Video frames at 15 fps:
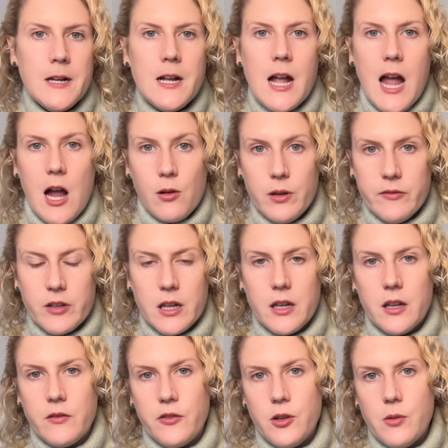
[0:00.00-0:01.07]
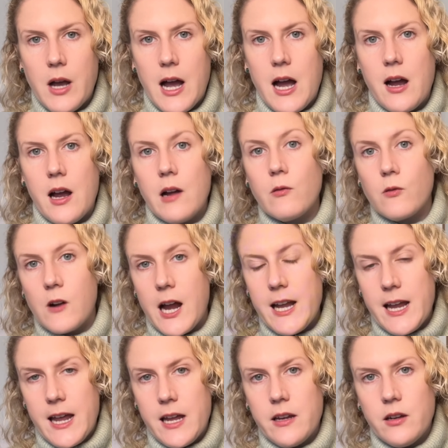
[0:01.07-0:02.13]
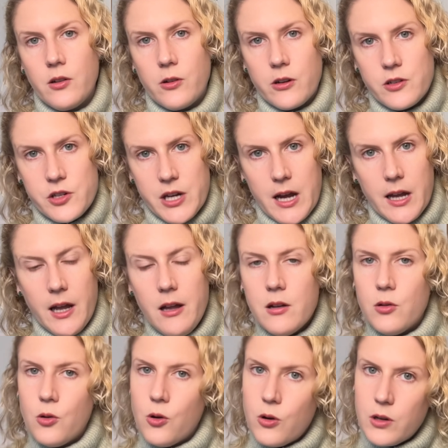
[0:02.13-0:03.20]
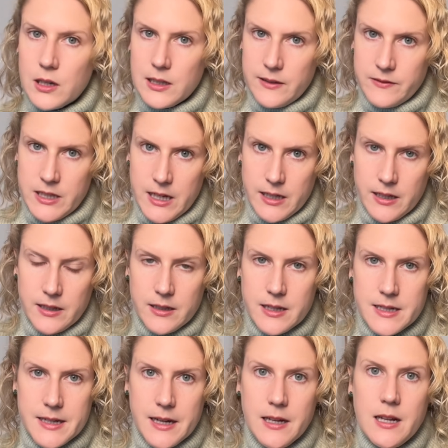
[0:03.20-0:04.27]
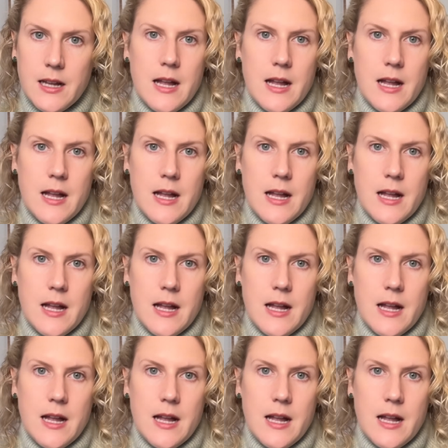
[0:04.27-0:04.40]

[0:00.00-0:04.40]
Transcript: However, if you are a right-handed crocheter or a left-handed knitter,